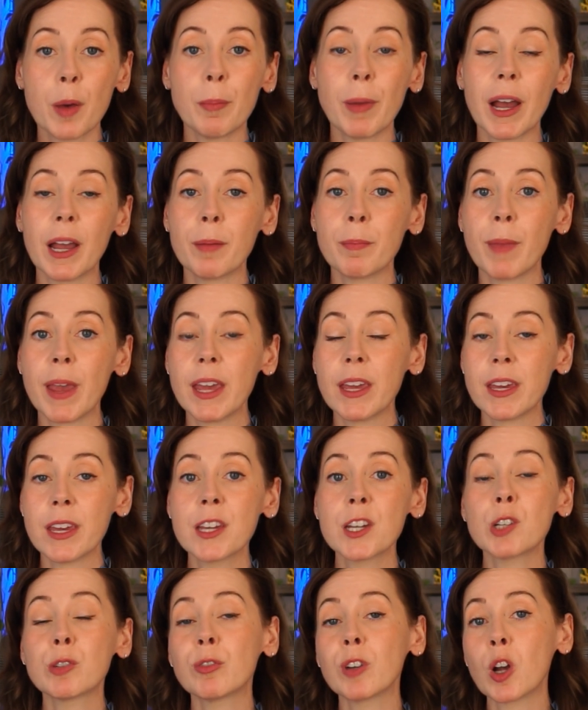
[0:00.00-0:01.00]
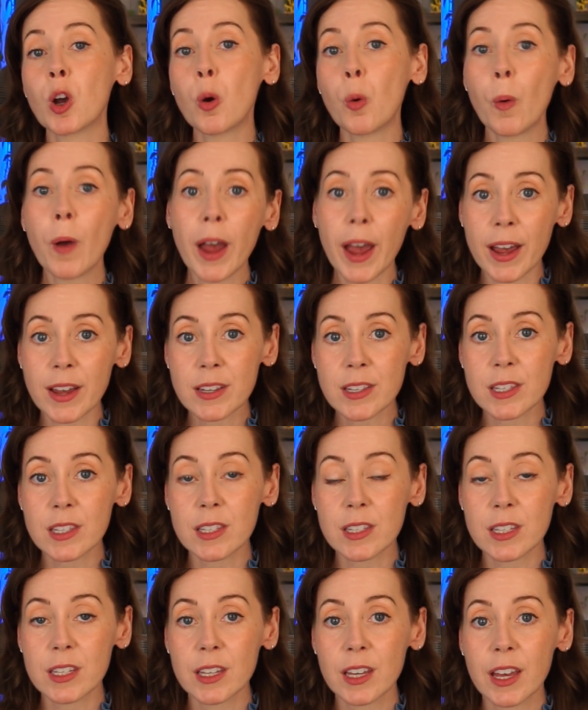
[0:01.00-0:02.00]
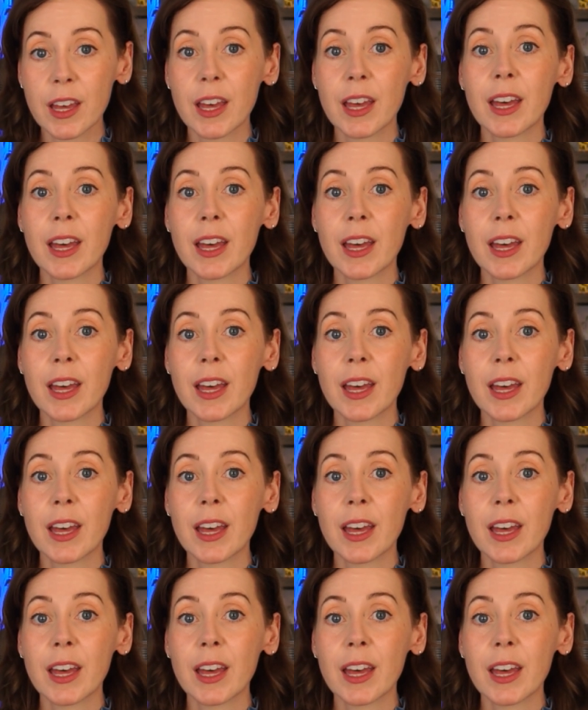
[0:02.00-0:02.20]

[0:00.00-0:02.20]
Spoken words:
By making a request,